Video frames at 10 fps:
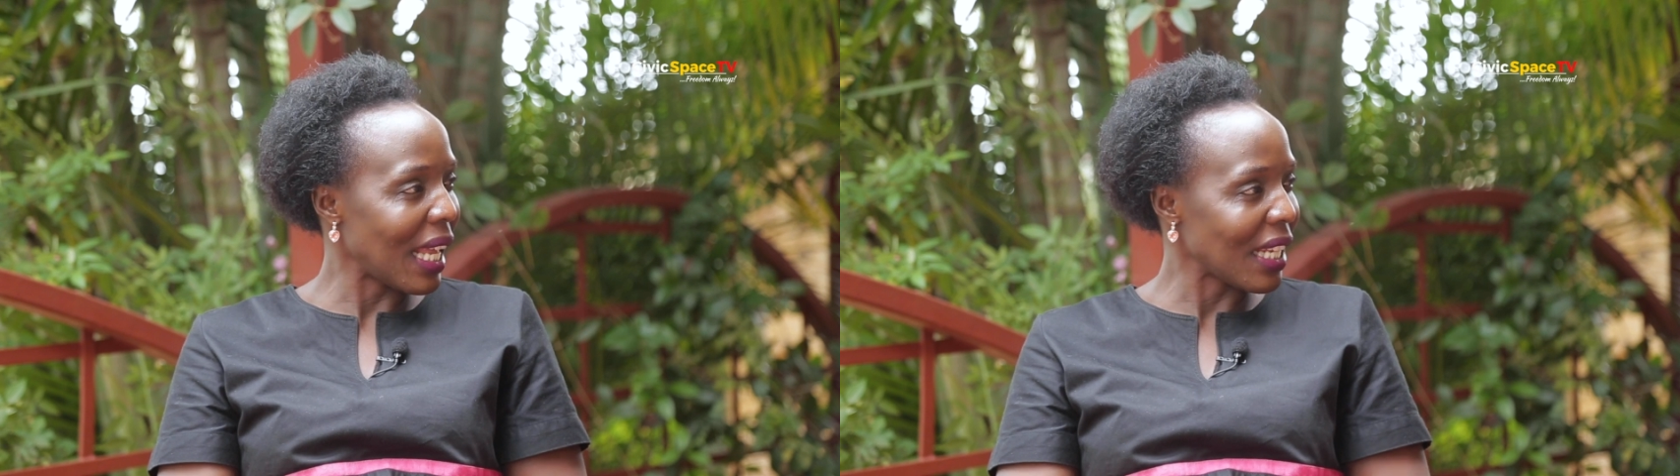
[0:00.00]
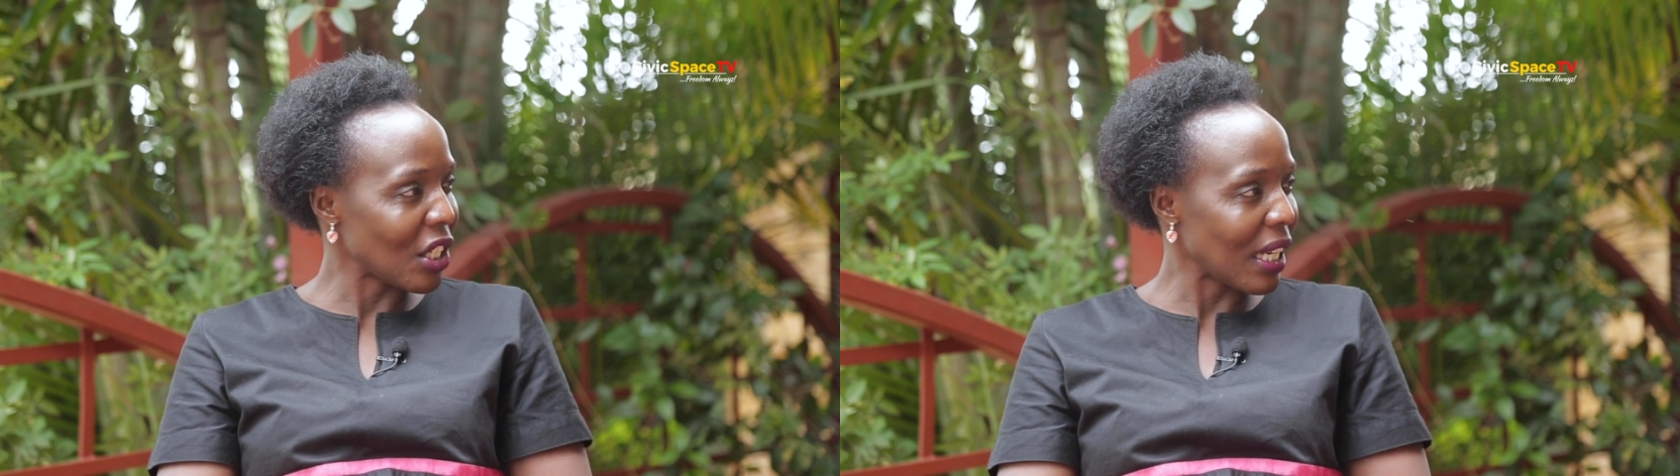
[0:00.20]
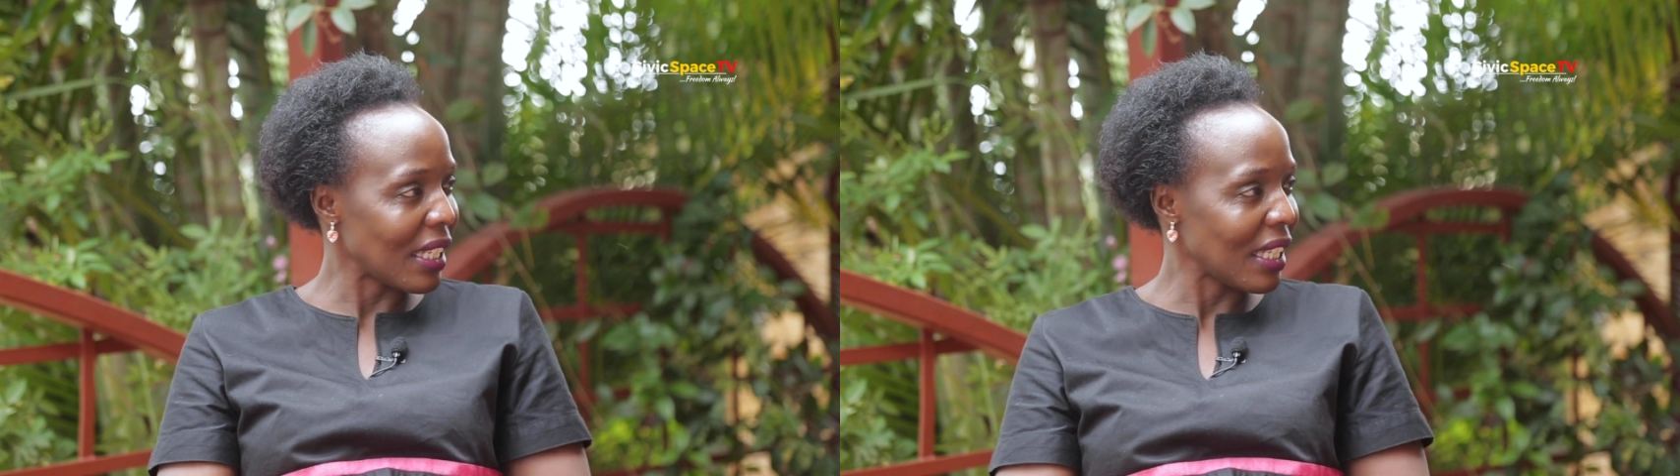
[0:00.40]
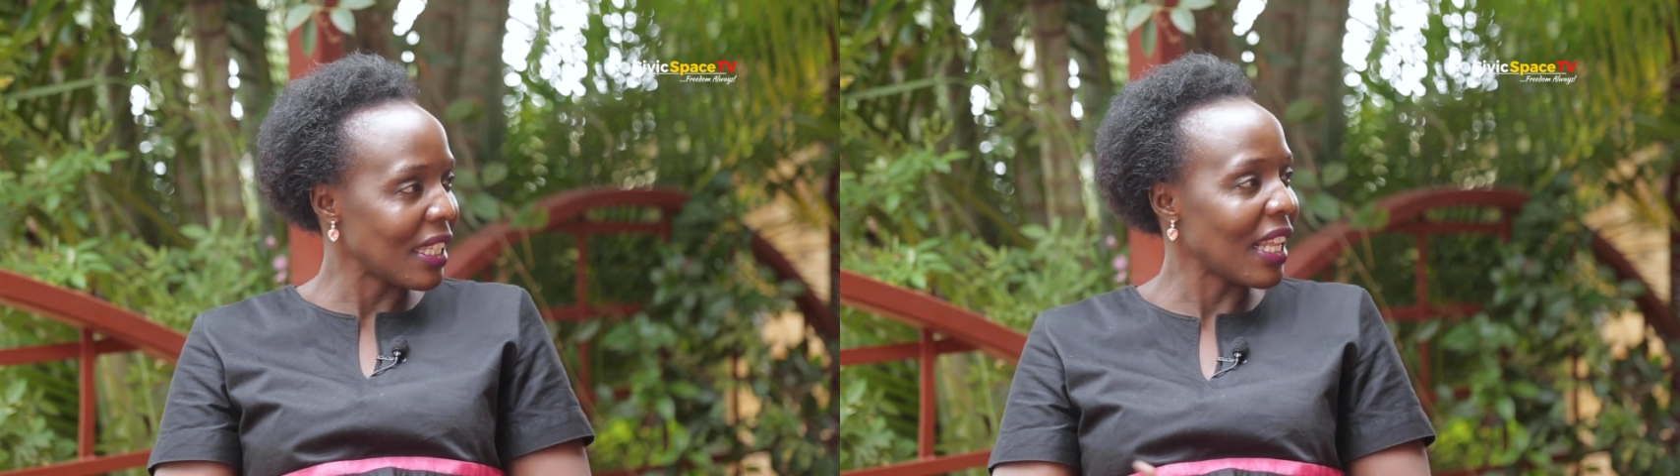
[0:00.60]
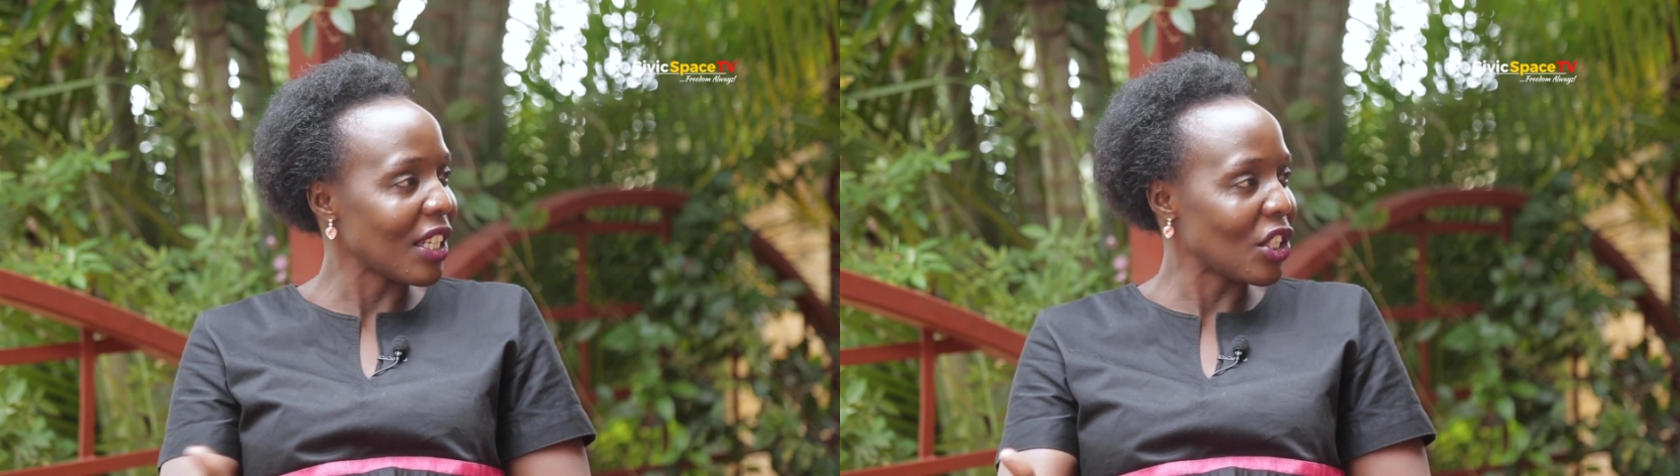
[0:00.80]
nurtured
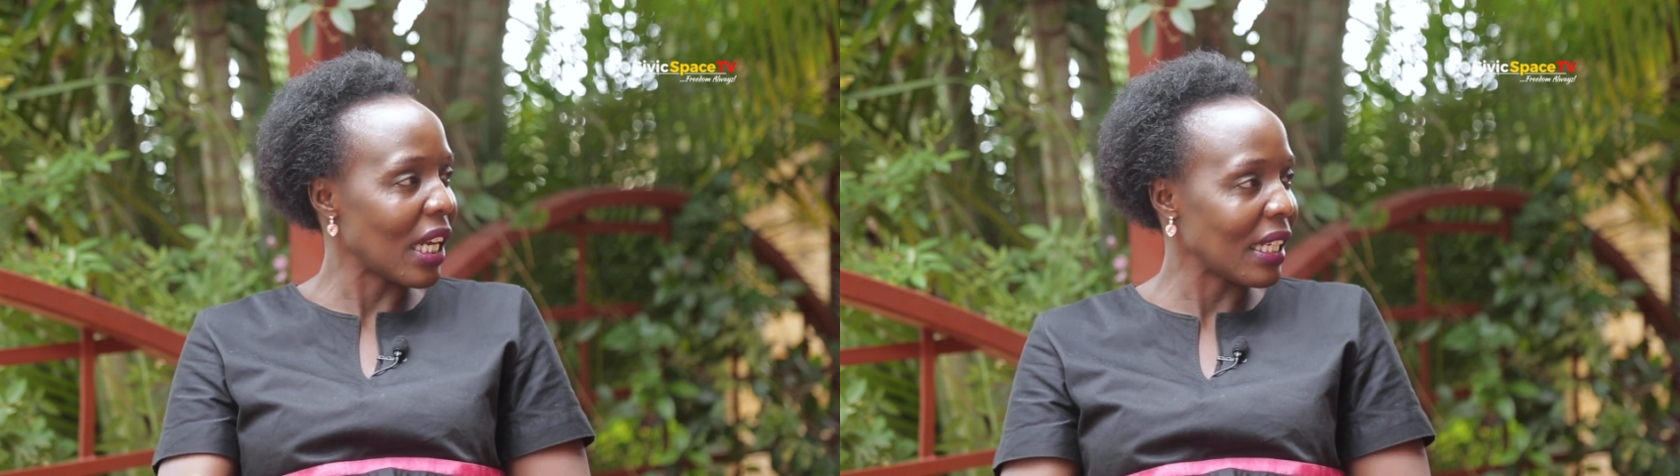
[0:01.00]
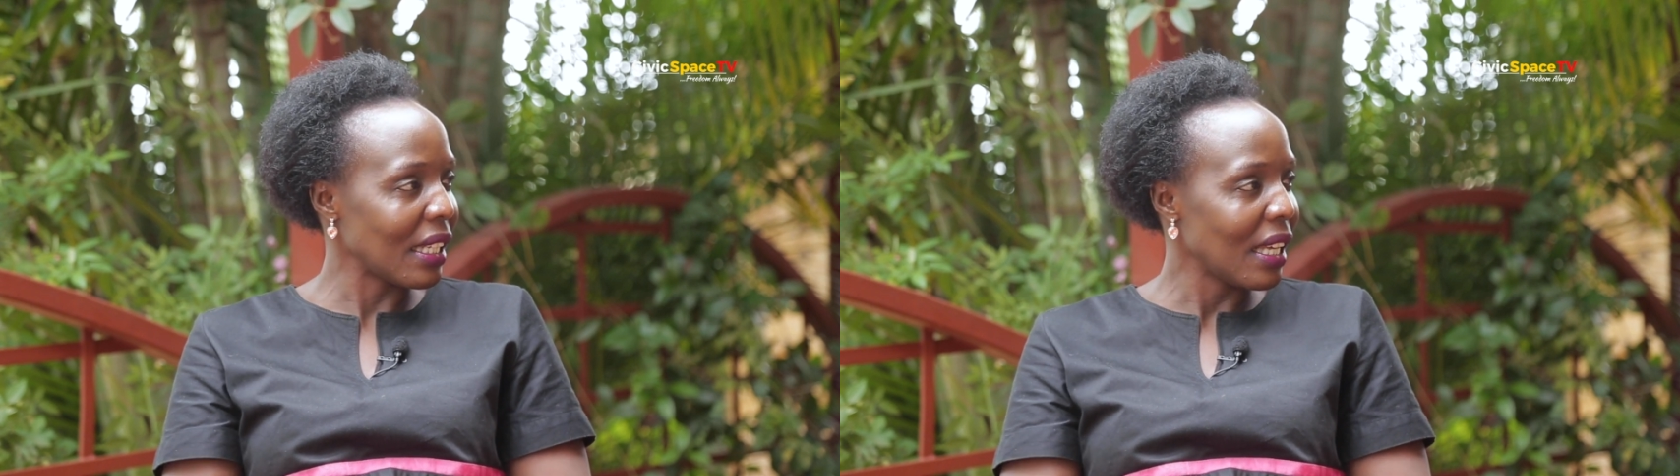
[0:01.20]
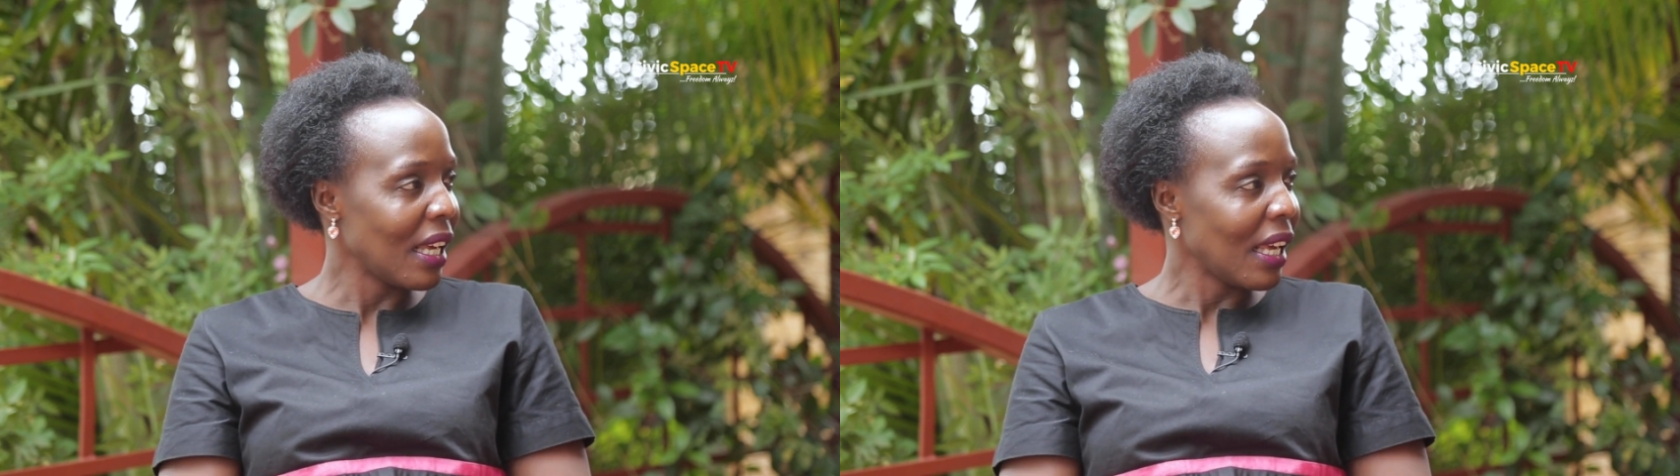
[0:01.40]
in their journey.